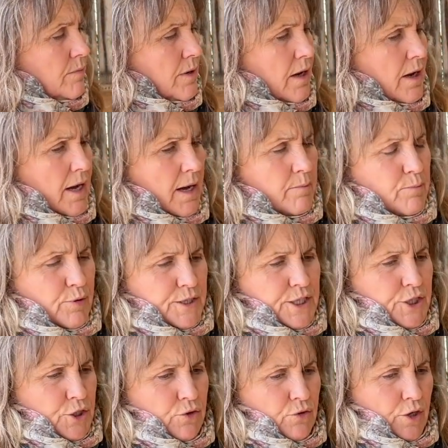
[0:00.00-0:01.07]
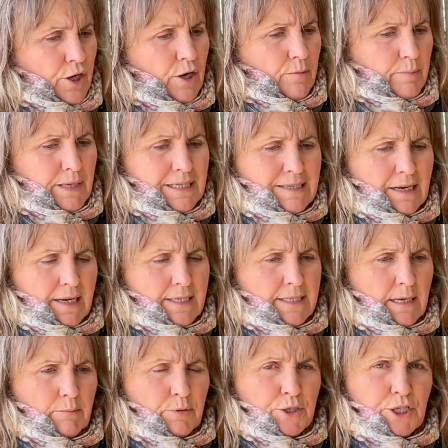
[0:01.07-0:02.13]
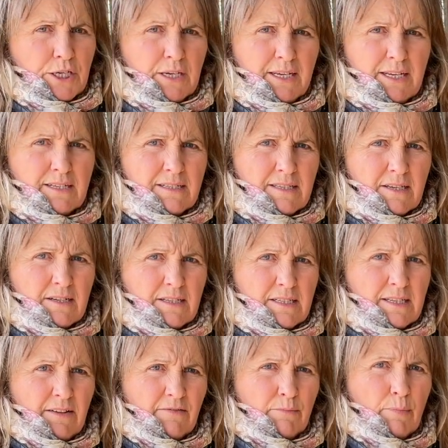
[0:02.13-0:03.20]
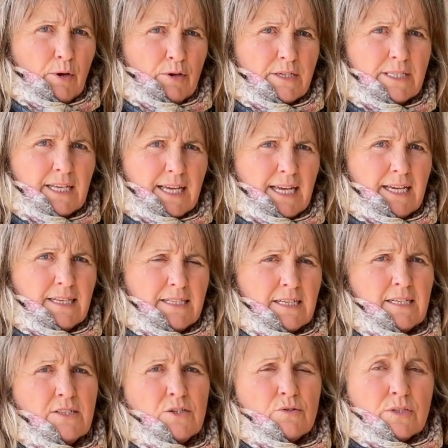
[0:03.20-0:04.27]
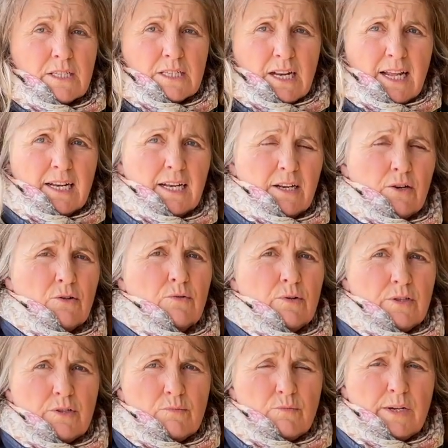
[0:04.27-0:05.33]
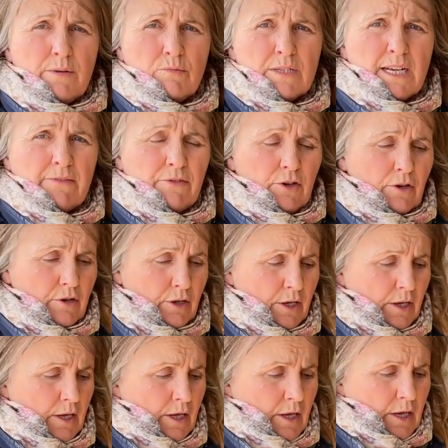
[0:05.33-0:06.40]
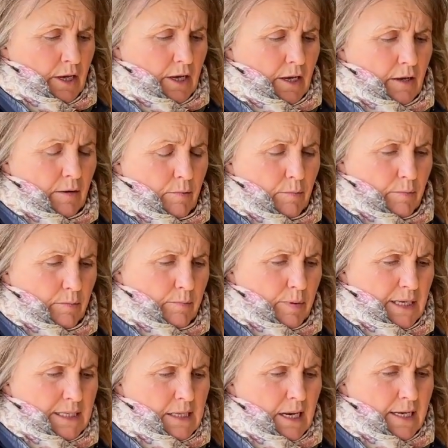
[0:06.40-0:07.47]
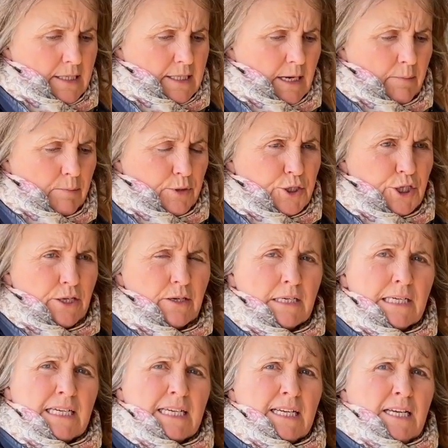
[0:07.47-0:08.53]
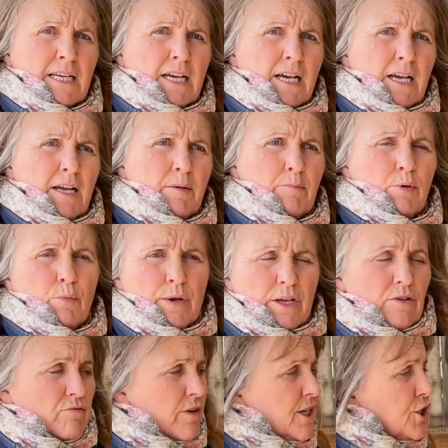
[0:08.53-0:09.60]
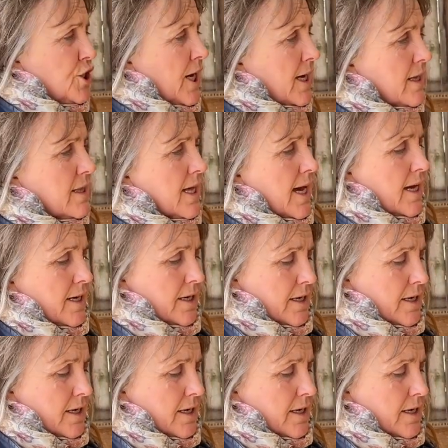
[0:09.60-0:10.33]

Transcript: I'm pretty sure her baseline temperature is 37.8, so it's slightly lower than we would have her baseline temperature, but we can recheck that.